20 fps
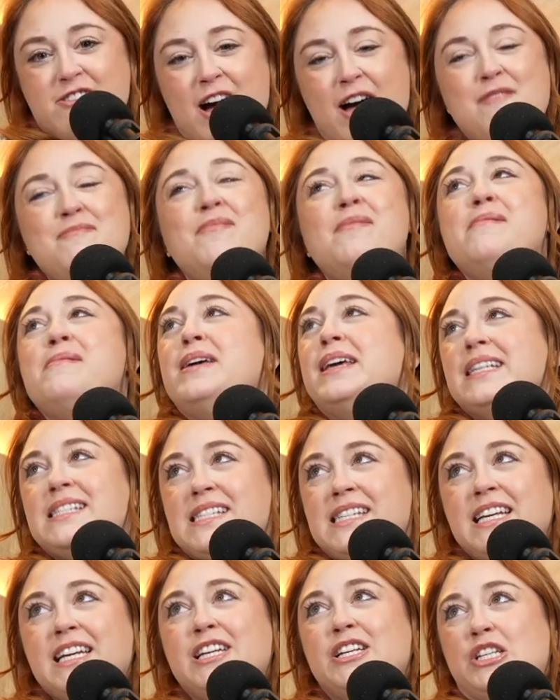I'm
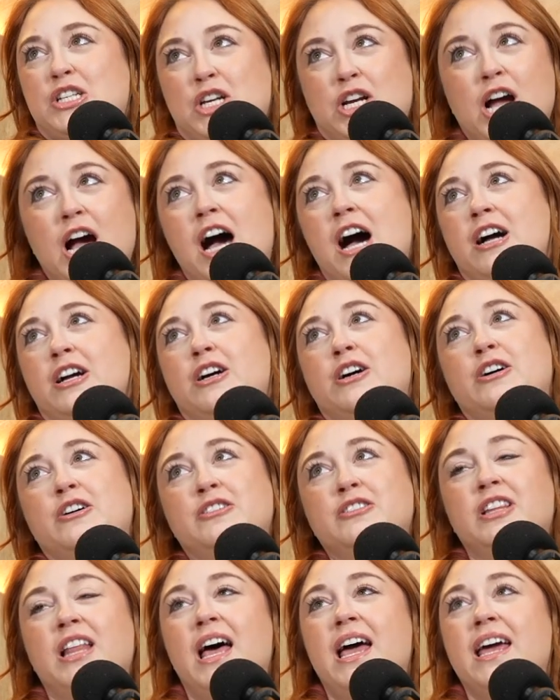missing Chicago.
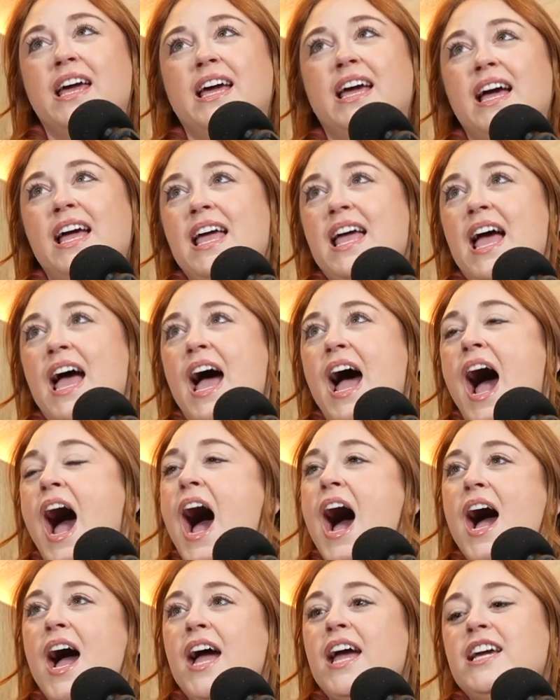Like
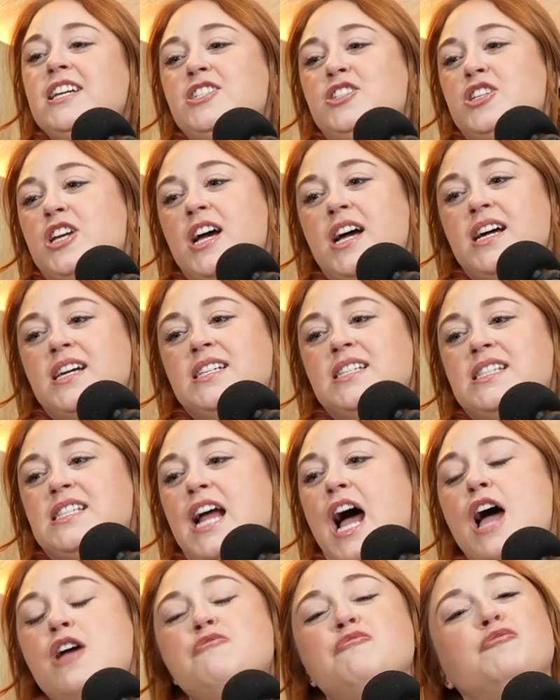I
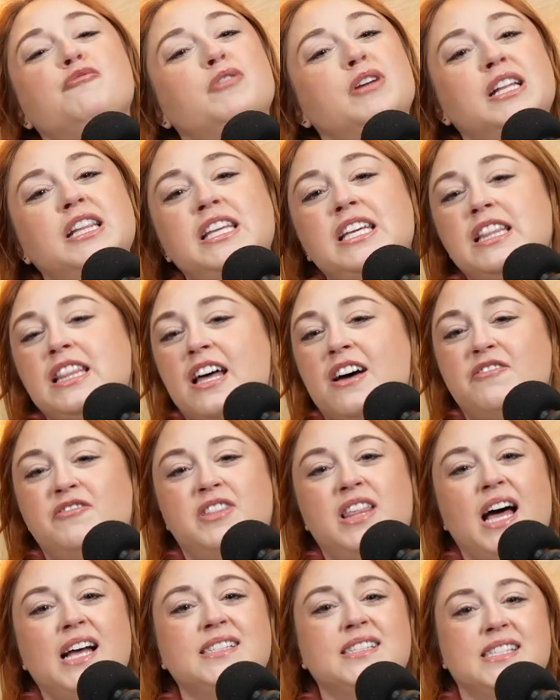really loved
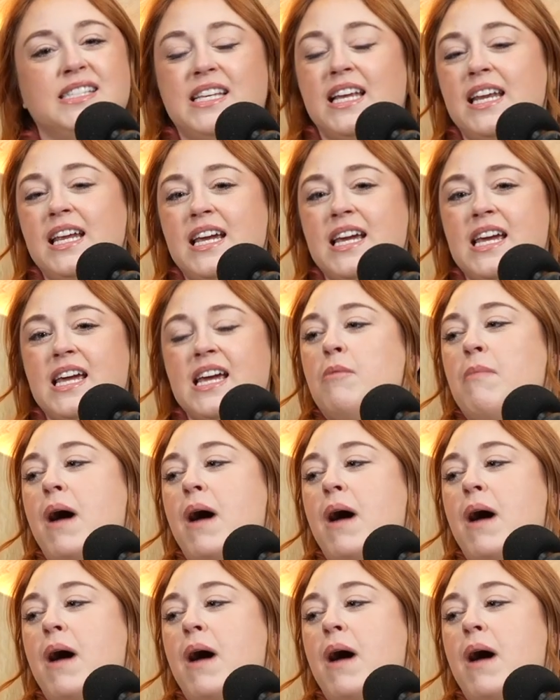that city.